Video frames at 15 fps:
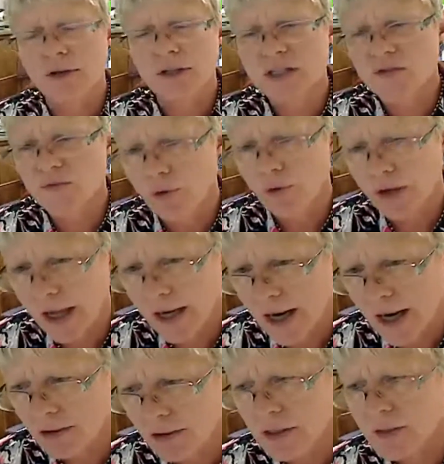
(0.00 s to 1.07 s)
for at least 48
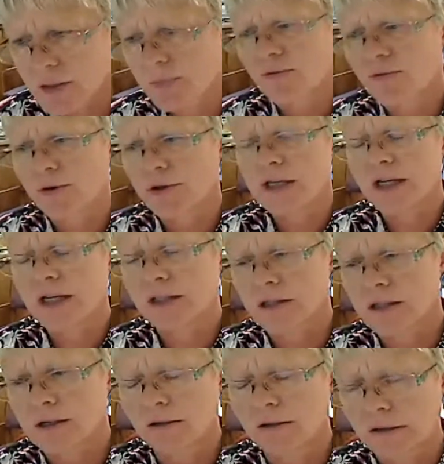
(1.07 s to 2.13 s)
hours before you take the
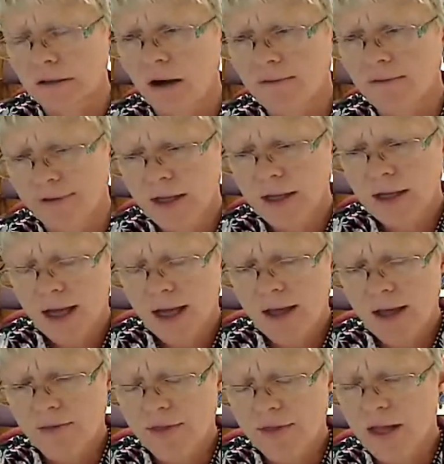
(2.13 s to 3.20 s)
salt off.
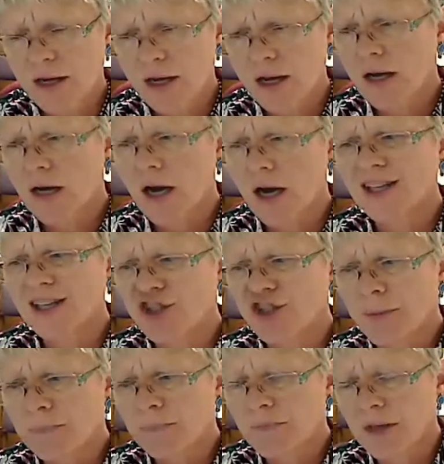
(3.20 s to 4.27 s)
And then I
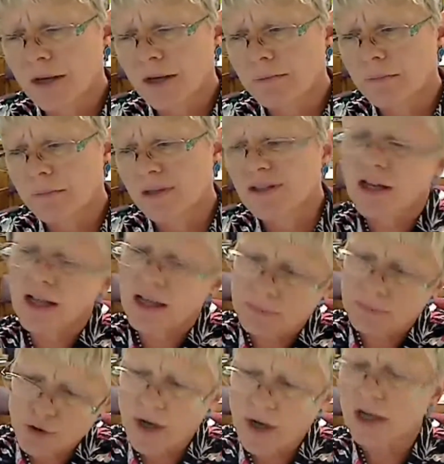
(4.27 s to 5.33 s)
ship them, let
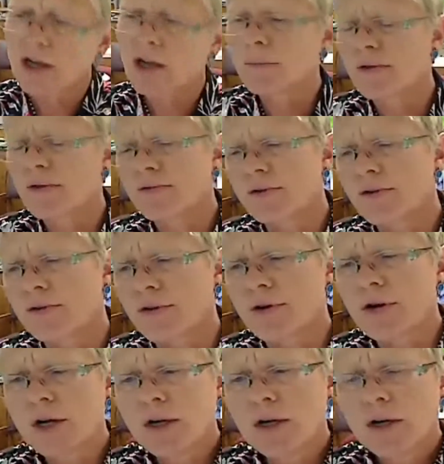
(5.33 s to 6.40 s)
them dry a little bit
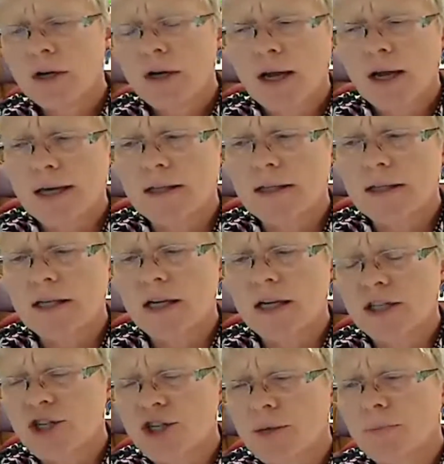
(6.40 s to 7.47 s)
further, and then
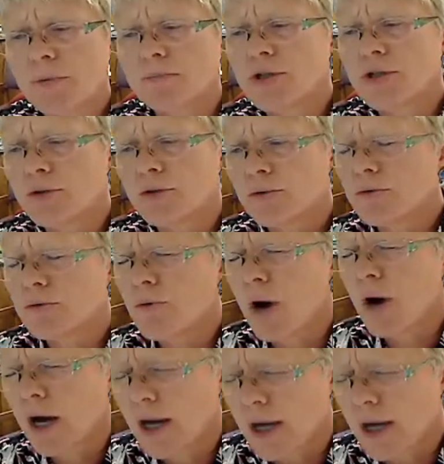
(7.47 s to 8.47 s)
I ship them to